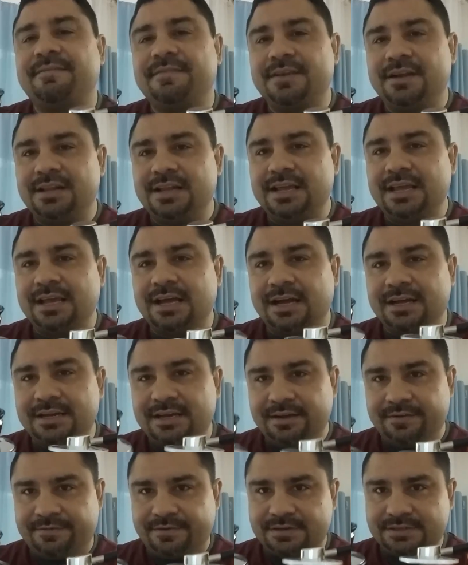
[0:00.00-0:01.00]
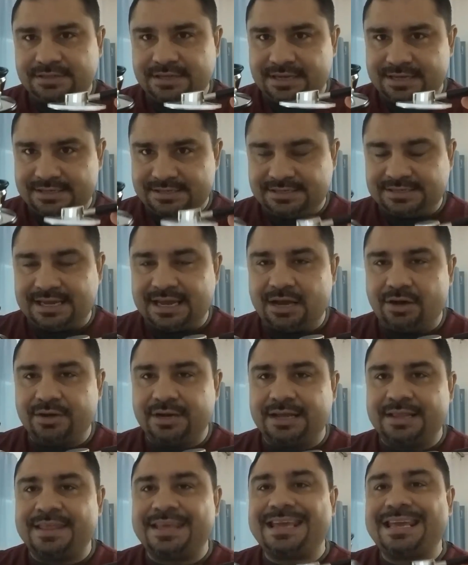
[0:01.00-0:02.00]
definitely a difference in
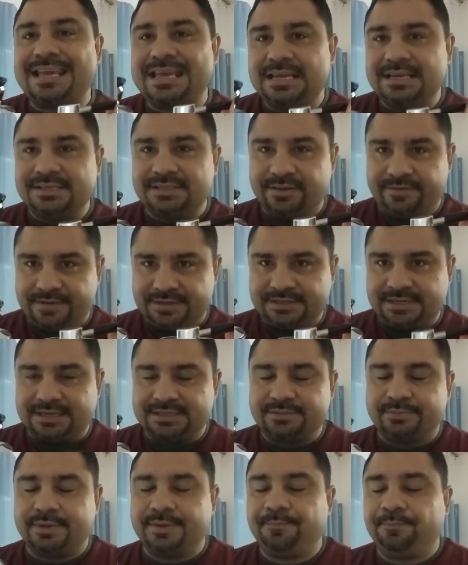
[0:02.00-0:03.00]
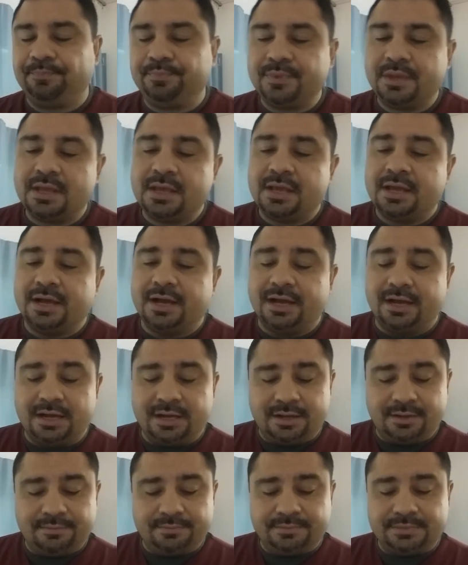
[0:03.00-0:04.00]
sound and the ease of assessment.
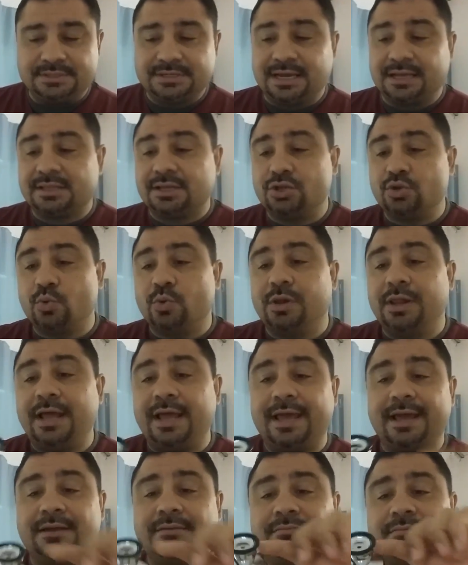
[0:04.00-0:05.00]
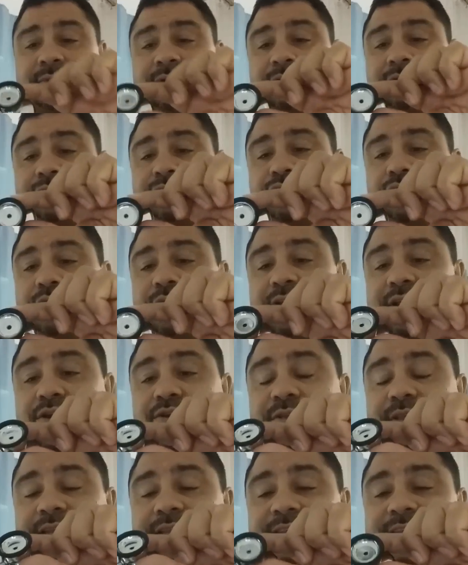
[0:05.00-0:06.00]
It's got the dual head, so
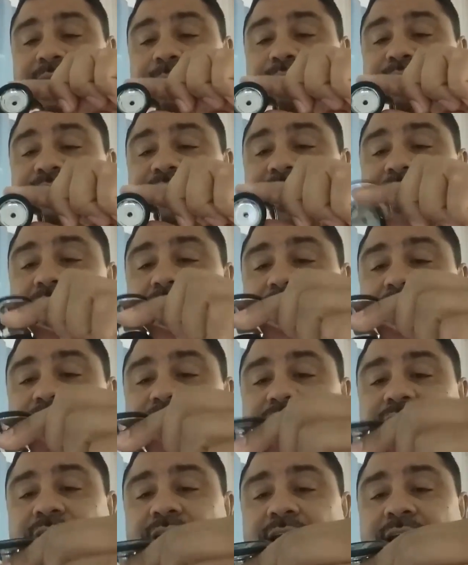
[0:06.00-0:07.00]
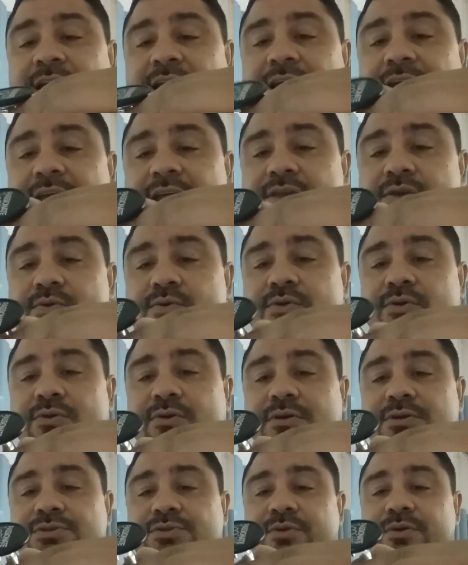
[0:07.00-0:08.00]
you can hear the deep sounds and
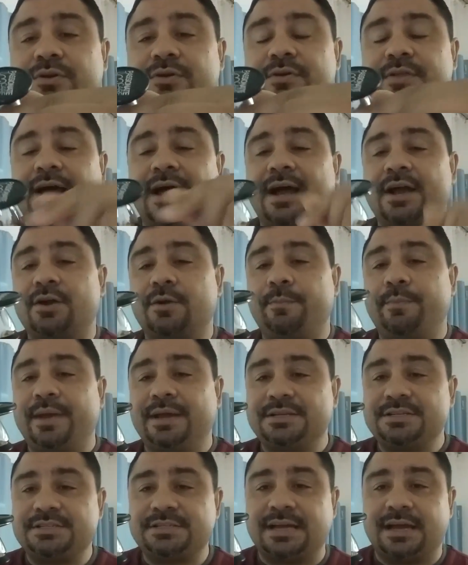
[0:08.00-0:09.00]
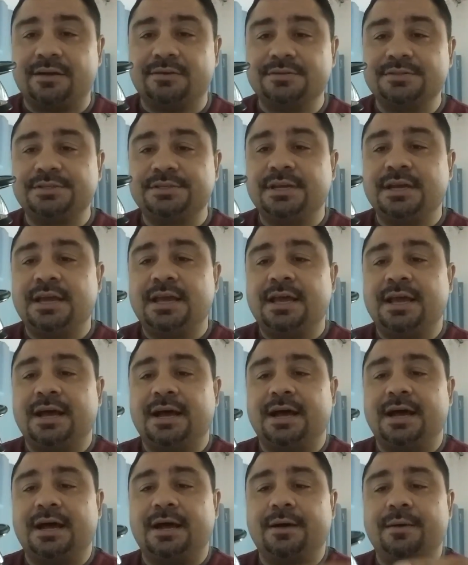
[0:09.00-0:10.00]
you can also hear the higher pitch sounds,
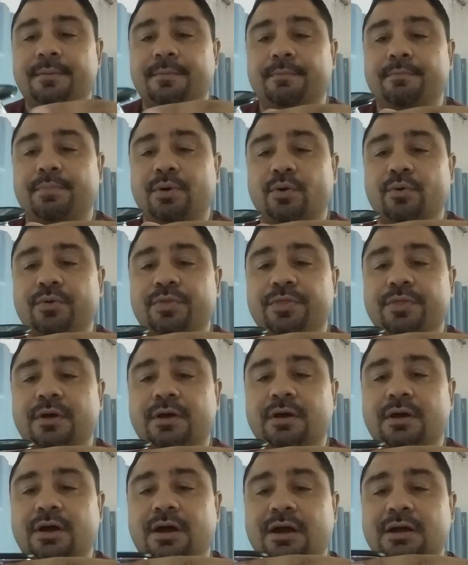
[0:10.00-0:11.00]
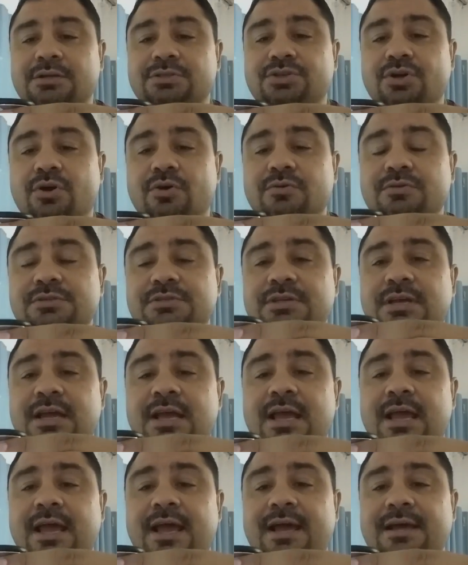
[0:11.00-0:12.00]
both heart
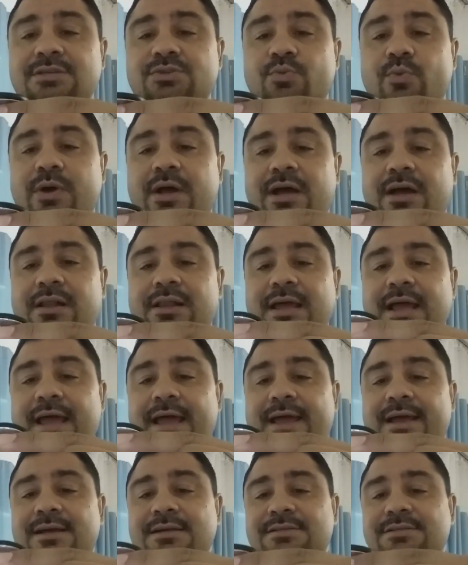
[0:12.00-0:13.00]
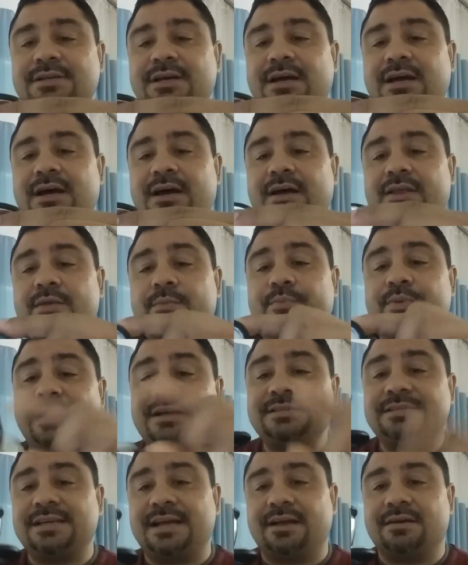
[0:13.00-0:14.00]
tones as well as
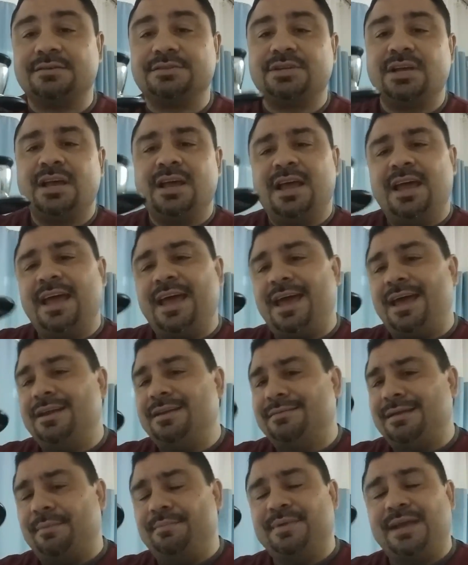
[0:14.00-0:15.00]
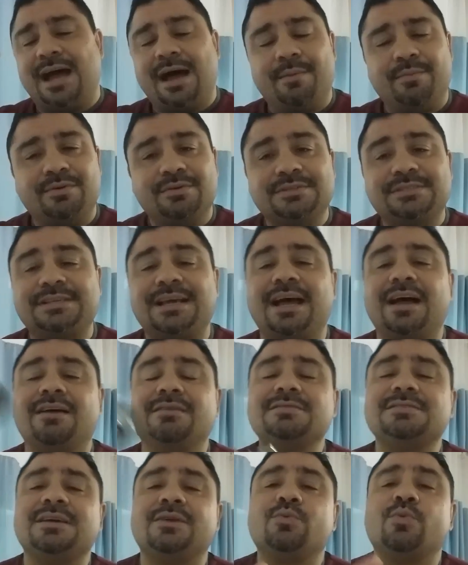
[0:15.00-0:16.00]
the breath sounds and abdominal
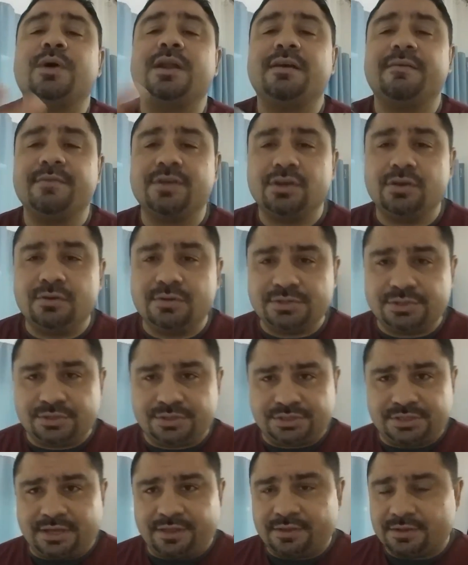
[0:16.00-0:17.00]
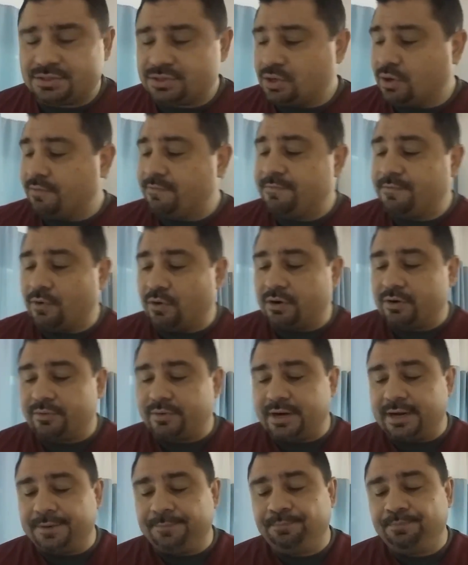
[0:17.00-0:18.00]
sounds and whatever you use your stethoscope
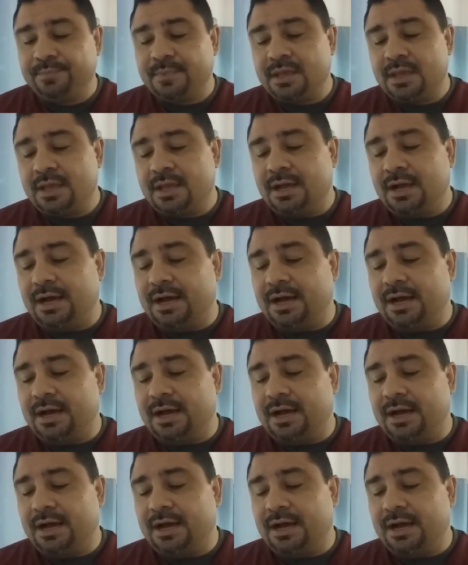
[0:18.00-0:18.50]
for, right?